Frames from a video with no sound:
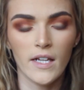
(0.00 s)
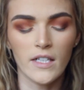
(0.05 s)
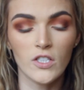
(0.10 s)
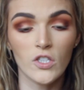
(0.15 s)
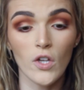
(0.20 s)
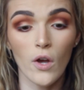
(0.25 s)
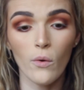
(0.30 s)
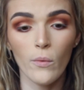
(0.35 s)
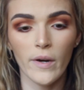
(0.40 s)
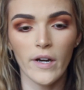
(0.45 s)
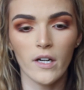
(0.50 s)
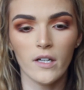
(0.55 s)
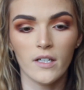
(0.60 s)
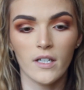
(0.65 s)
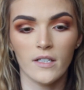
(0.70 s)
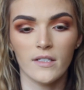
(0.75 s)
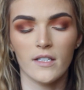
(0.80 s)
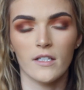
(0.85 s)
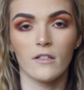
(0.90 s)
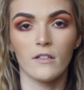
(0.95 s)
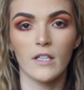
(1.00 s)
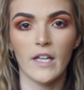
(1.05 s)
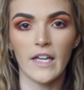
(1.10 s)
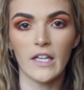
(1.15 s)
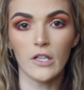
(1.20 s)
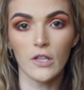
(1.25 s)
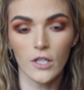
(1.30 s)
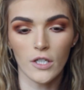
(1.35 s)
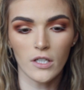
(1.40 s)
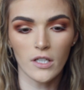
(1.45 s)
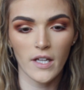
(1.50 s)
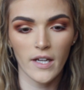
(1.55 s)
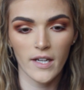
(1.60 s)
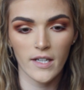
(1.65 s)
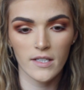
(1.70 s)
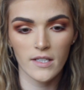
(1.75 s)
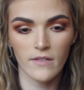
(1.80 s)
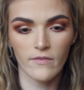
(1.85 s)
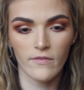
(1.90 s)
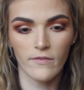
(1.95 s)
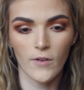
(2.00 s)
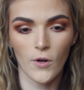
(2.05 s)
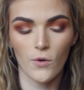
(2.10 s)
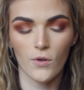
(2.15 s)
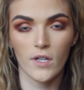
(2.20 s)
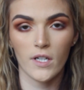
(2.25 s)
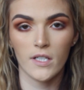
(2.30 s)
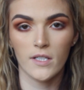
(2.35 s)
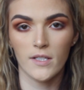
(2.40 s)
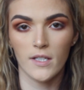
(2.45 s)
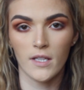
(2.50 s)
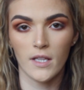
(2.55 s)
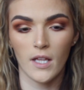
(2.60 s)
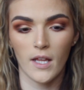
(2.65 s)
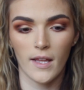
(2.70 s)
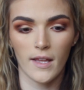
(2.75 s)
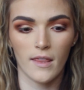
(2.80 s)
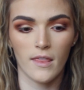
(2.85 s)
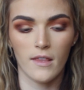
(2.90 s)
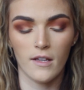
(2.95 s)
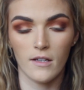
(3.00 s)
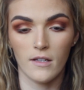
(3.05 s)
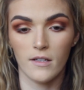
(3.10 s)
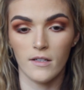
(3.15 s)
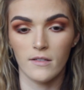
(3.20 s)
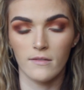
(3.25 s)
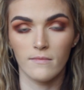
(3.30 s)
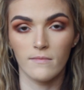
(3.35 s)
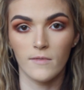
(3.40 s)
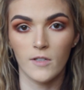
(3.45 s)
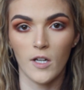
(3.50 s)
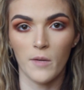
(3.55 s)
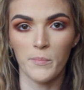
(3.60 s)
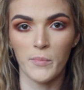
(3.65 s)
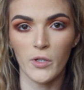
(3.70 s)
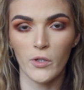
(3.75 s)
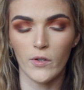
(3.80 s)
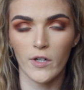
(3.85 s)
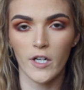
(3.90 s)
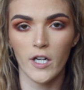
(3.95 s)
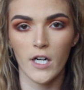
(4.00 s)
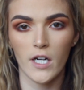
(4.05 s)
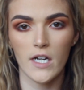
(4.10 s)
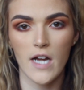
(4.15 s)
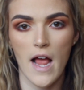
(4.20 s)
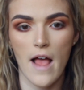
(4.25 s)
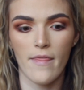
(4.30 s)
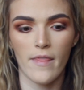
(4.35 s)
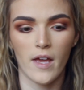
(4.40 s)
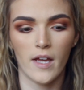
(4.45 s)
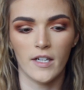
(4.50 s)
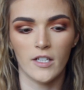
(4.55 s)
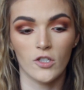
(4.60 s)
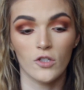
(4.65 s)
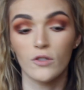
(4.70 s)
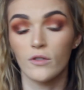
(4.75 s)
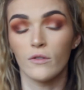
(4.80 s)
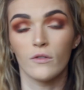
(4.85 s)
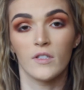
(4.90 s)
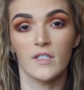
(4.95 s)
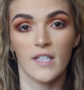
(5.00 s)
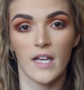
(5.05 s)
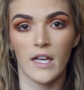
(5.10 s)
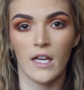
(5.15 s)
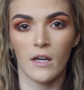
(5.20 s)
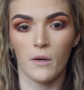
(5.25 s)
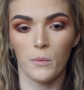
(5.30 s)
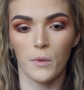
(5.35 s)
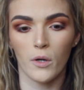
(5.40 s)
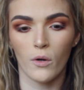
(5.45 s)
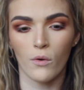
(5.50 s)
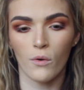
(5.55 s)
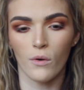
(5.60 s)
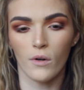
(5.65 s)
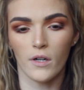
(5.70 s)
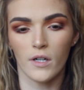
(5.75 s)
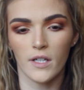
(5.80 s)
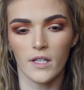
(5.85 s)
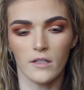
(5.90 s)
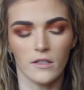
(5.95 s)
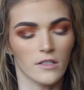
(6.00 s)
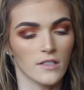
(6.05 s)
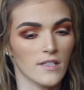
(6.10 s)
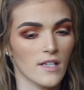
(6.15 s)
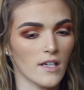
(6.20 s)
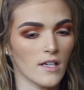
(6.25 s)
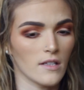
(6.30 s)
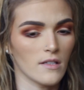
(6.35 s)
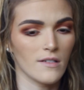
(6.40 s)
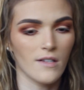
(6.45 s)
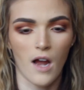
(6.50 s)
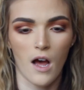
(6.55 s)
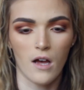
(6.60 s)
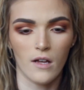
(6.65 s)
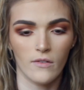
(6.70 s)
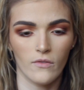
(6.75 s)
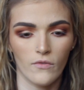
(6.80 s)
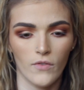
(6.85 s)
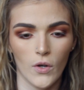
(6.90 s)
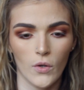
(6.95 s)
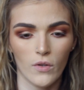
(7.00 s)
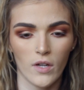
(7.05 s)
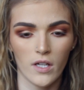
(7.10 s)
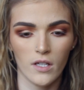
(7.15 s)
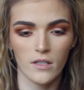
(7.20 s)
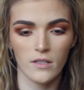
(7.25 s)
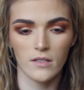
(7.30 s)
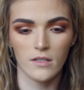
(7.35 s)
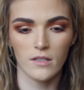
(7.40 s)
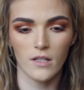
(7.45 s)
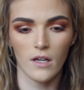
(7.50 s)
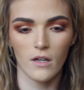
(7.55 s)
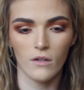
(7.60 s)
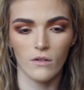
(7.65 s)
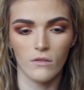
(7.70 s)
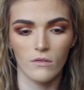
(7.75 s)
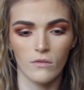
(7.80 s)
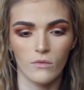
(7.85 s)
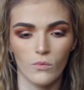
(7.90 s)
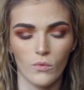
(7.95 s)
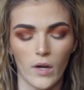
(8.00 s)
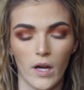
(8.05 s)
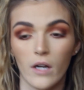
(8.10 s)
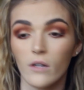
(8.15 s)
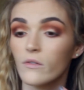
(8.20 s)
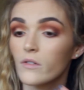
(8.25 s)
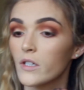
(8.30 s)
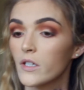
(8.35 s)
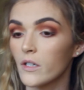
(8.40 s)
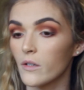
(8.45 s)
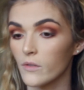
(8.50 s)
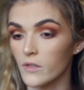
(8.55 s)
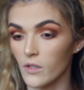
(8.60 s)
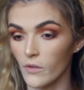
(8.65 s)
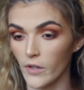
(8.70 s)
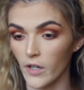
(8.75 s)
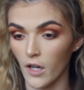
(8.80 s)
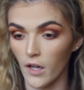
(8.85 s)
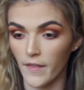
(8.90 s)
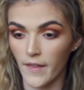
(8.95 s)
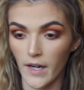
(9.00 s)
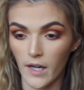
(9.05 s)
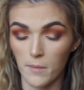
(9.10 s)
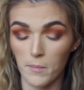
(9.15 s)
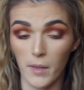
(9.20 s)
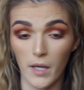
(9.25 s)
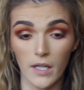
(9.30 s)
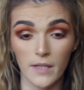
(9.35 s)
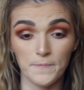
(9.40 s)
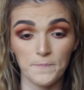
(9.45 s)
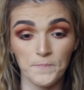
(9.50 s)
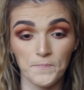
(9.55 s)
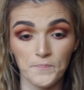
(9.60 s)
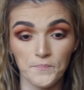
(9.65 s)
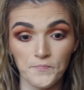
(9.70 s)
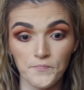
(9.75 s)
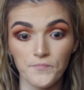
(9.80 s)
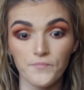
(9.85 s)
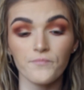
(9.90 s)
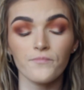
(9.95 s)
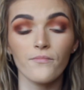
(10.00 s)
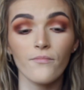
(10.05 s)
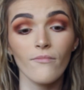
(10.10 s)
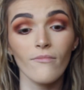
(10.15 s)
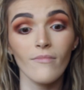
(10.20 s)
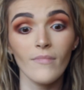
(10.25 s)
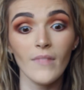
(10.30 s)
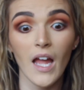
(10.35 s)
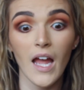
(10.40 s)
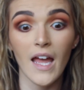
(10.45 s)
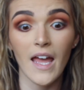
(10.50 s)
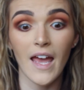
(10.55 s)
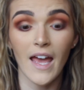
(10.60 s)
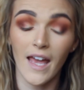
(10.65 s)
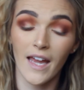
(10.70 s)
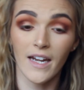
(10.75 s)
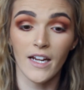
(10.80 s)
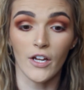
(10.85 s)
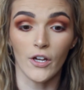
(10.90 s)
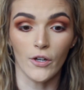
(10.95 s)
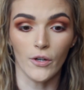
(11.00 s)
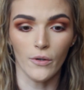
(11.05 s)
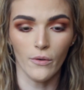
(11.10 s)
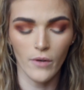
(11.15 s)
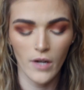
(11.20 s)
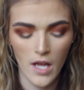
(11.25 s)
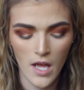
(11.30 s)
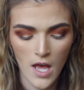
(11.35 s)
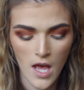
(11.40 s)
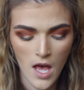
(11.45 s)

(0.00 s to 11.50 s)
It's so weird because it'll like look like it's in focus in like the computer, and then as soon as I hit record it looks like it's not in focus, so I don't really know what's going on there, but anywho,